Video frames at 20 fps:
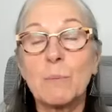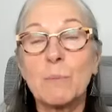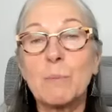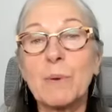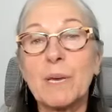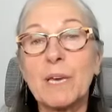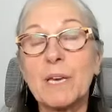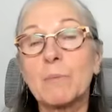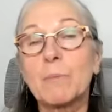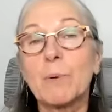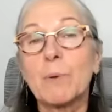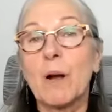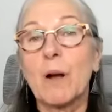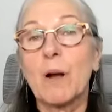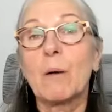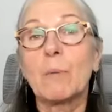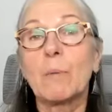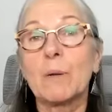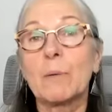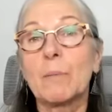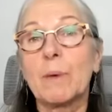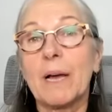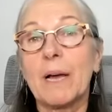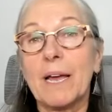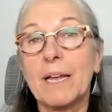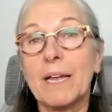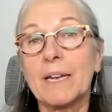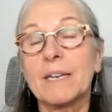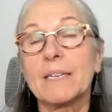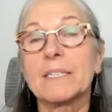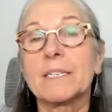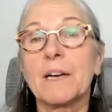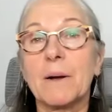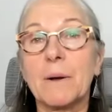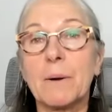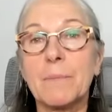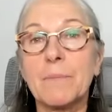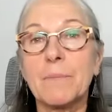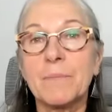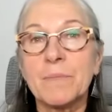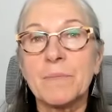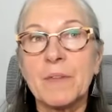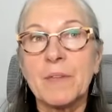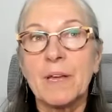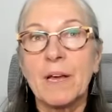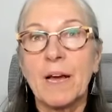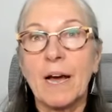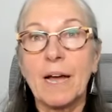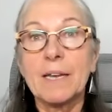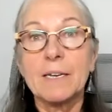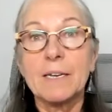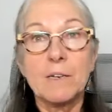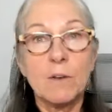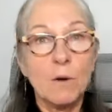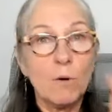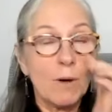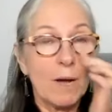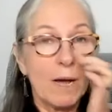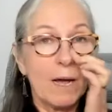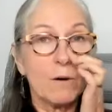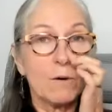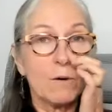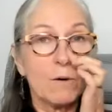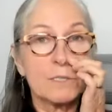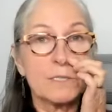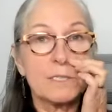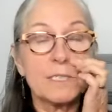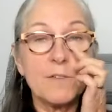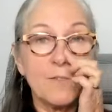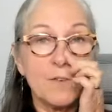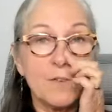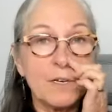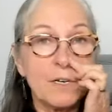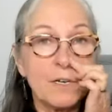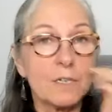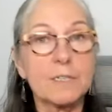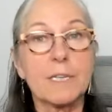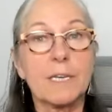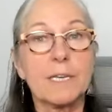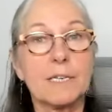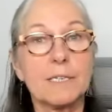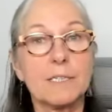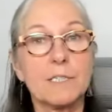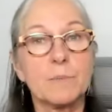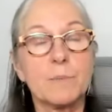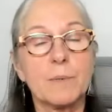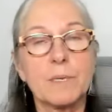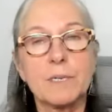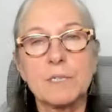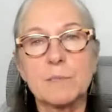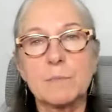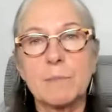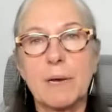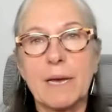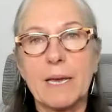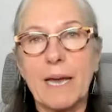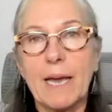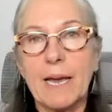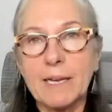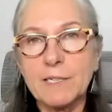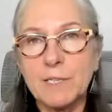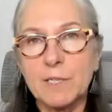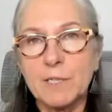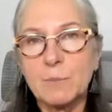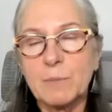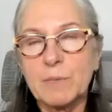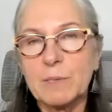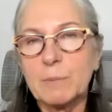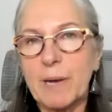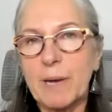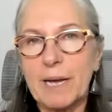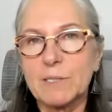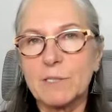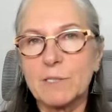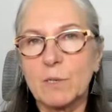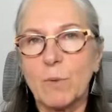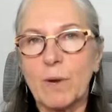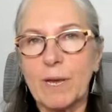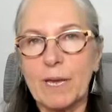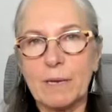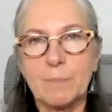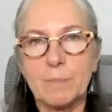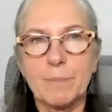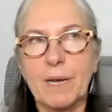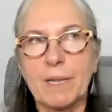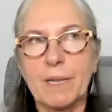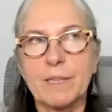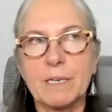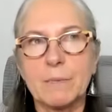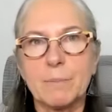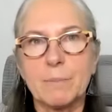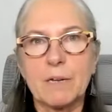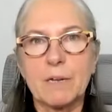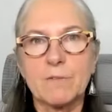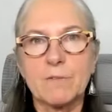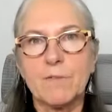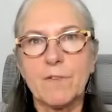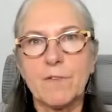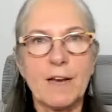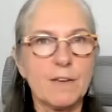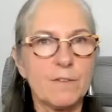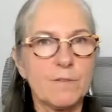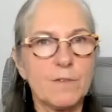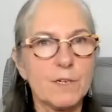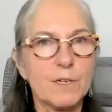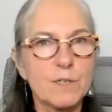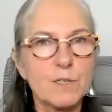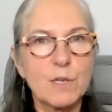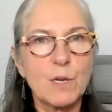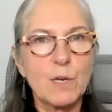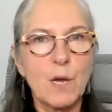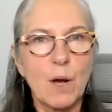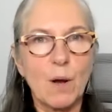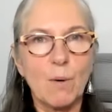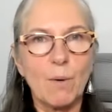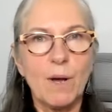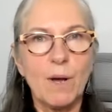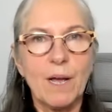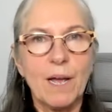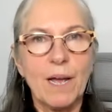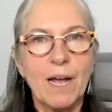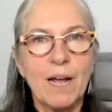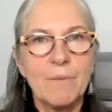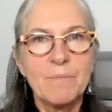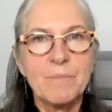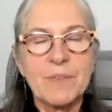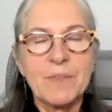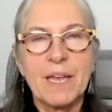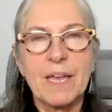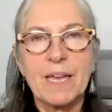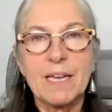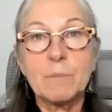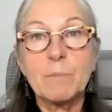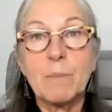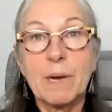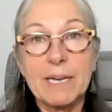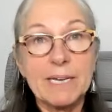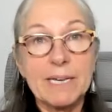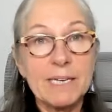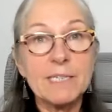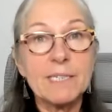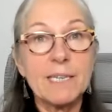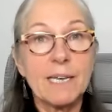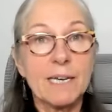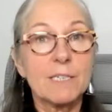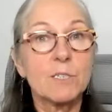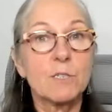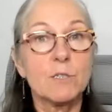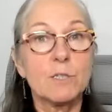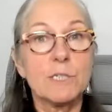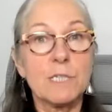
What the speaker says: a big problem. And, I know how difficult that is, because my ex-husband passed away, I think about 5 years ago, and my kids had to